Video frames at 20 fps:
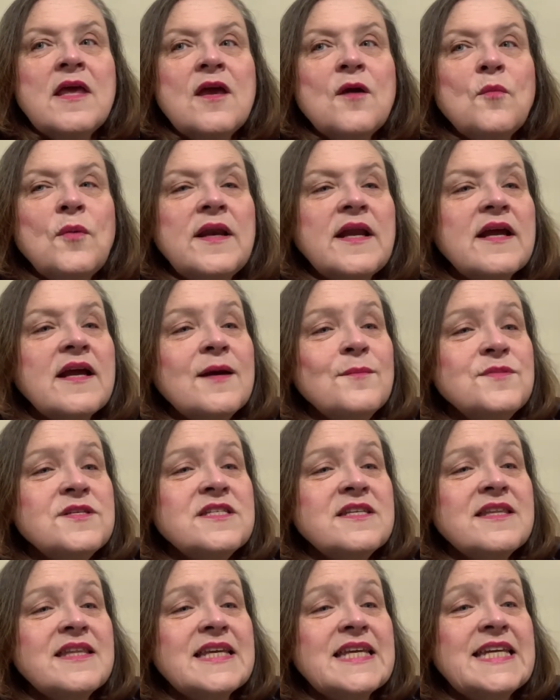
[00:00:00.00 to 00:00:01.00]
When it comes
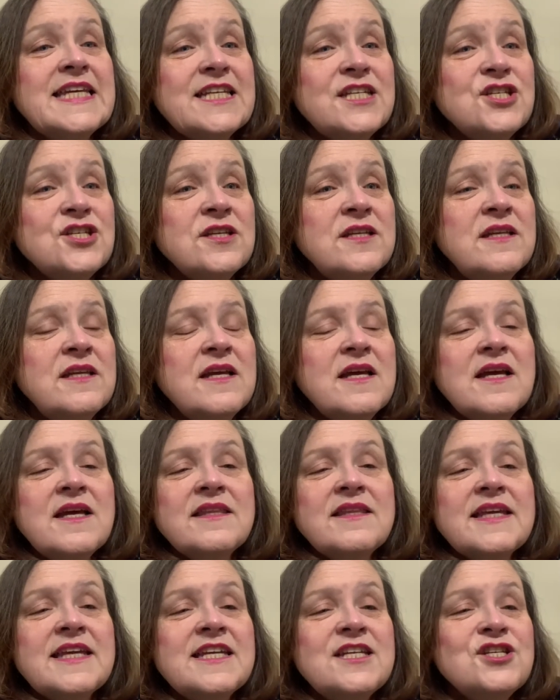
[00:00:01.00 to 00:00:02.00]
to the kitchen,
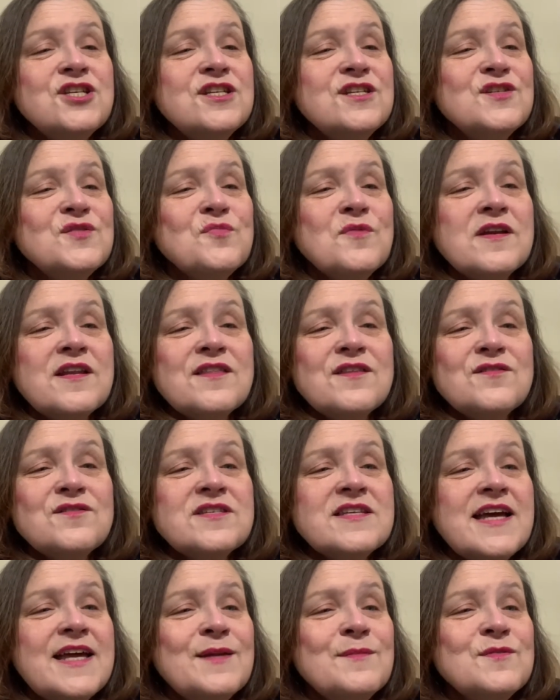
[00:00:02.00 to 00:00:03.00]
The kitchen is one of those
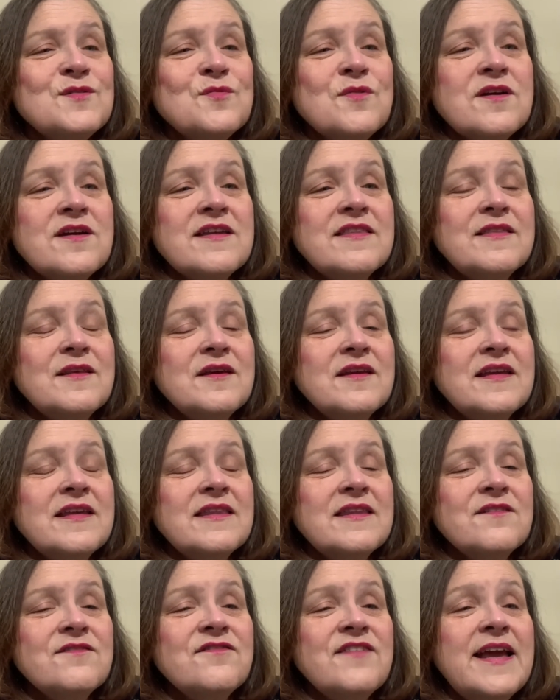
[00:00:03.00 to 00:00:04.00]
items where in
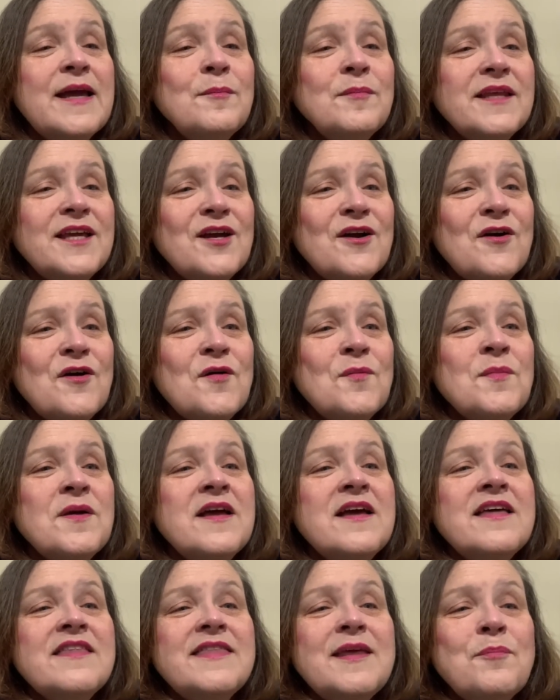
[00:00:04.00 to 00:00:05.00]
the family home,
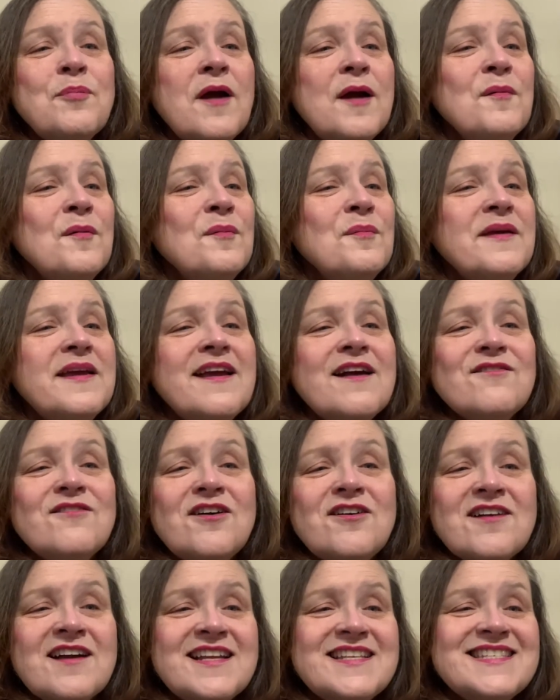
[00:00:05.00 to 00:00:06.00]
they probably have
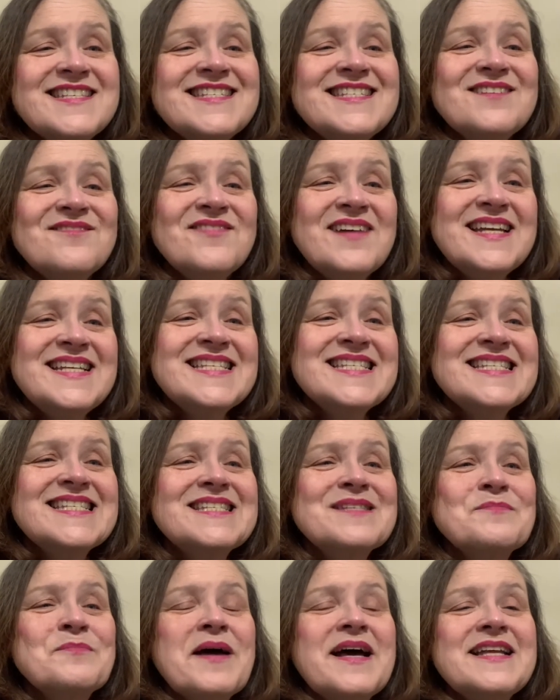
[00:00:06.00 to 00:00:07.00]
all kinds of devices
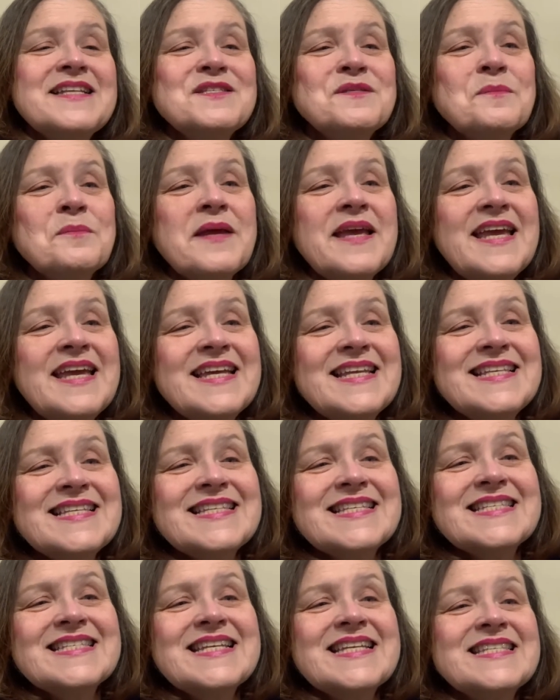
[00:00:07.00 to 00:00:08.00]
and pots and pans
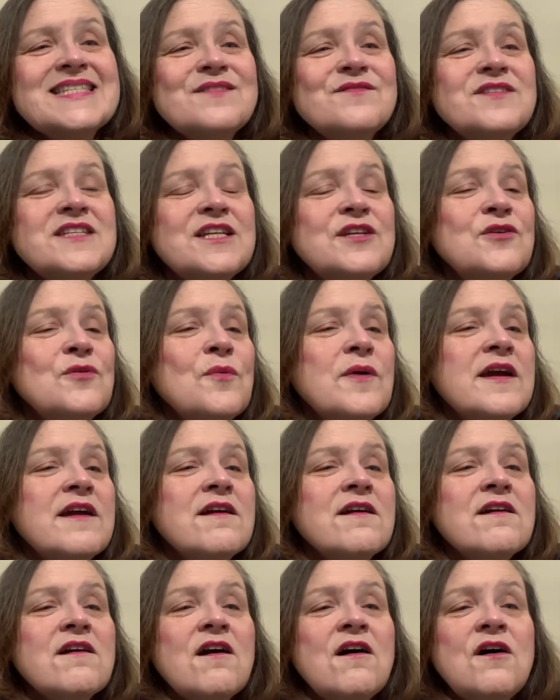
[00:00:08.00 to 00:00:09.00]
and sets of
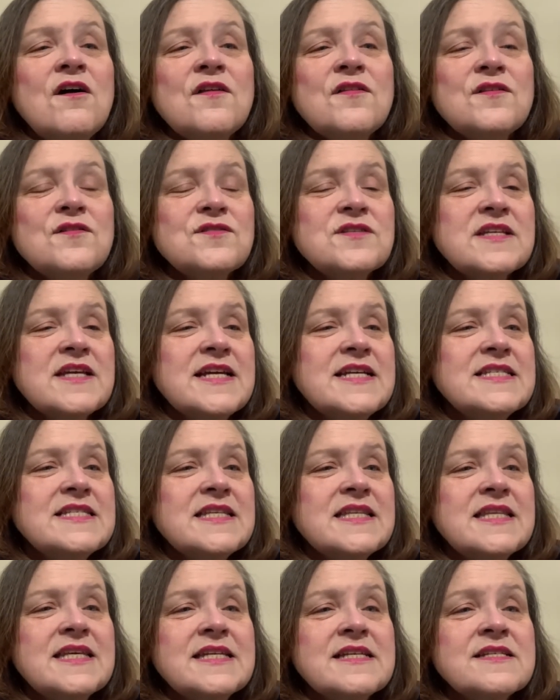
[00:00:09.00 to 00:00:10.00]
dinnerware, all those kinds
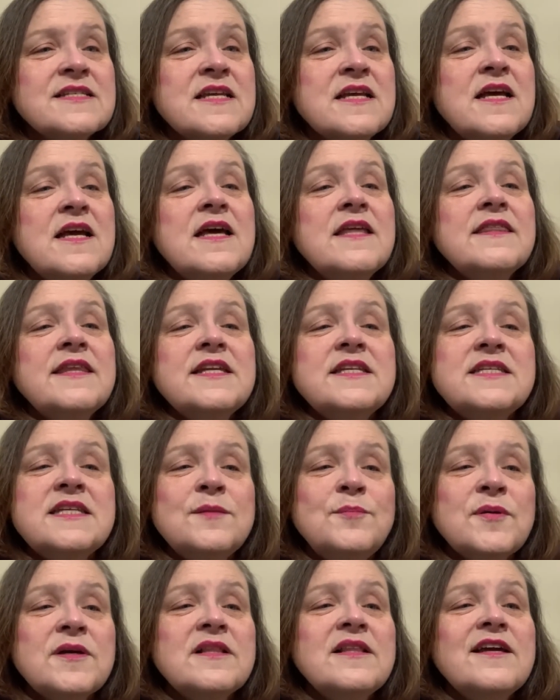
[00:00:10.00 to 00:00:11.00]
of things. They
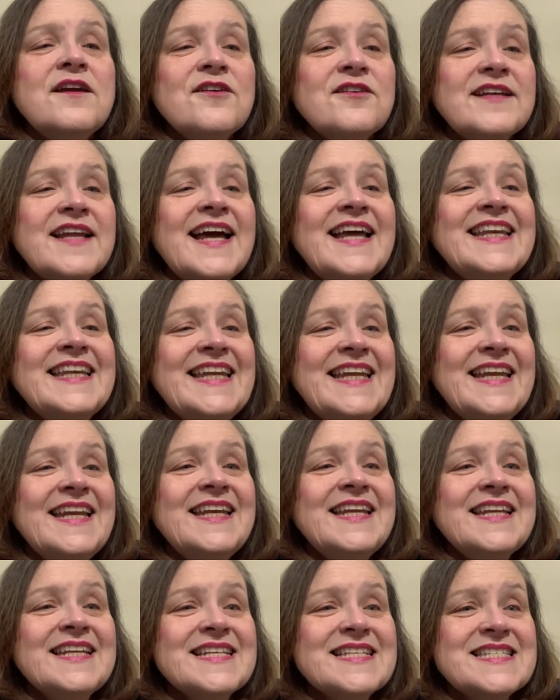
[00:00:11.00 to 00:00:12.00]
typically are not needed
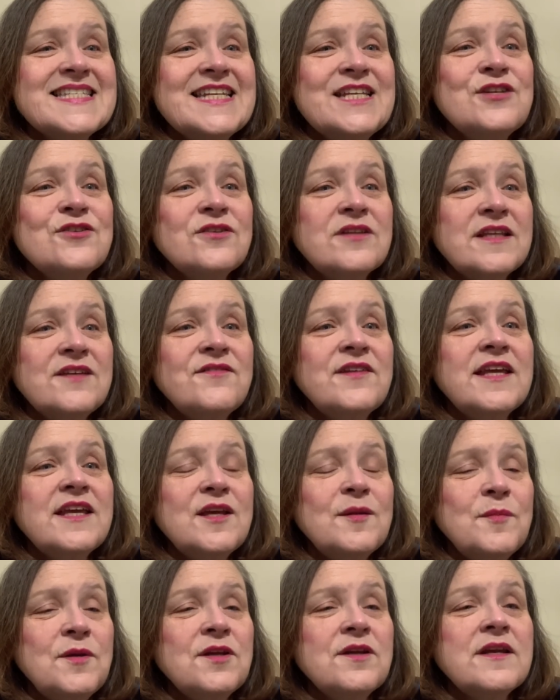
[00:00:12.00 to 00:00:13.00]
in a senior living
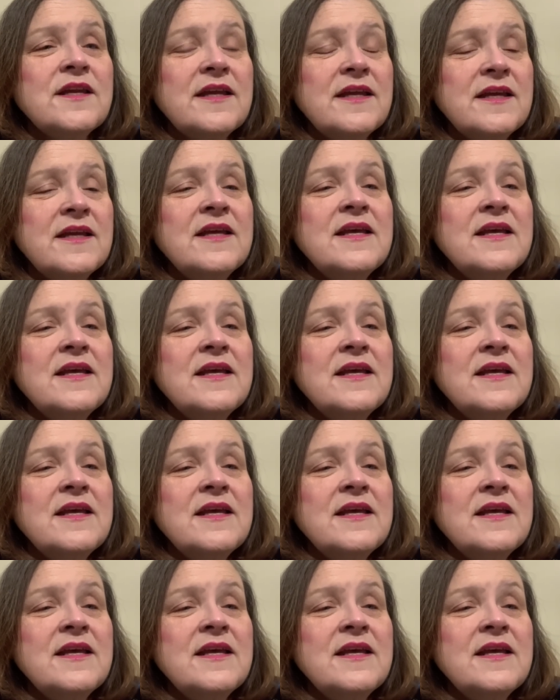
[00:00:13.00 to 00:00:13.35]
community.